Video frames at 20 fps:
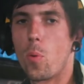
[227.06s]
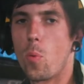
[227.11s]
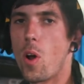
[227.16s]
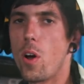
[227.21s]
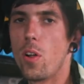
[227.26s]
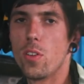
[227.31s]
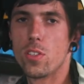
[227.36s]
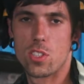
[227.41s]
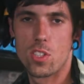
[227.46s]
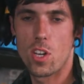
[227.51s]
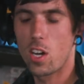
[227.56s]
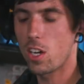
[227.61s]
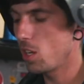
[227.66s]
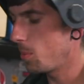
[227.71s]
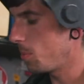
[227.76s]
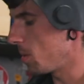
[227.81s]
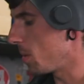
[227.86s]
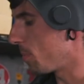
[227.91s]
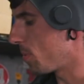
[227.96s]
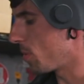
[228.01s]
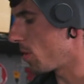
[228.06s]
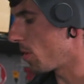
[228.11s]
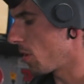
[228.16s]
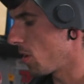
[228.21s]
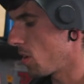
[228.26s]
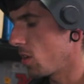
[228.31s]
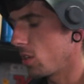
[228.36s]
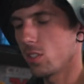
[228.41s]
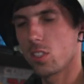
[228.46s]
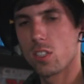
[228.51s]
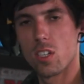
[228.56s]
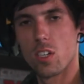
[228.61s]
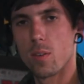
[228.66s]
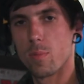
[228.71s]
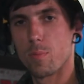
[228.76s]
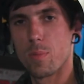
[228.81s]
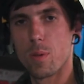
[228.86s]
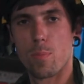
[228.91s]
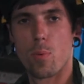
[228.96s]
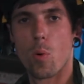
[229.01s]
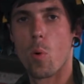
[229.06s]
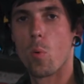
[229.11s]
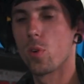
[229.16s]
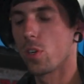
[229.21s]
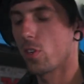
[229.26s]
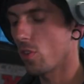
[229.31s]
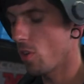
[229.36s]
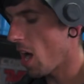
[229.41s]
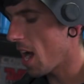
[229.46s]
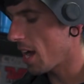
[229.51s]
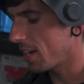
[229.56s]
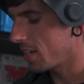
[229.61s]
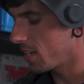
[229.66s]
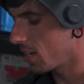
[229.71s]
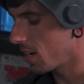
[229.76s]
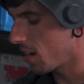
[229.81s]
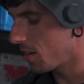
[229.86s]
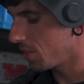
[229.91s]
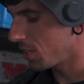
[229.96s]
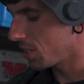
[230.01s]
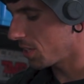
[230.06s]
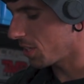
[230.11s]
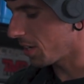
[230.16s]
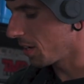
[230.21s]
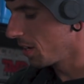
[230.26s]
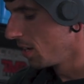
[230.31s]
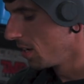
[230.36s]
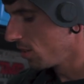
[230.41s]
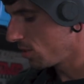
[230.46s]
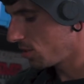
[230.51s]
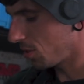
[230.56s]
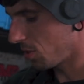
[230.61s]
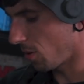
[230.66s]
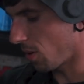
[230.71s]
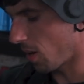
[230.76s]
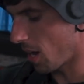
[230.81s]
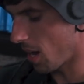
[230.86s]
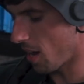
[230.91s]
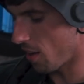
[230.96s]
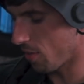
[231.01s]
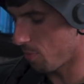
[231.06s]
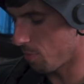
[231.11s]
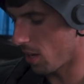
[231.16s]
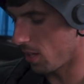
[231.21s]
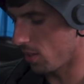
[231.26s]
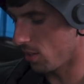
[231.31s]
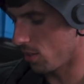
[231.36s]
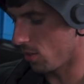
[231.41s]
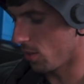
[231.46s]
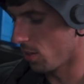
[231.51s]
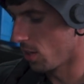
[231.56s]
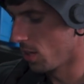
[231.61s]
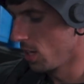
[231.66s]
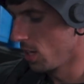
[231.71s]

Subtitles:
weld. It's not gonna be pure, it's gonna be prone to cracking and everything. So I have my little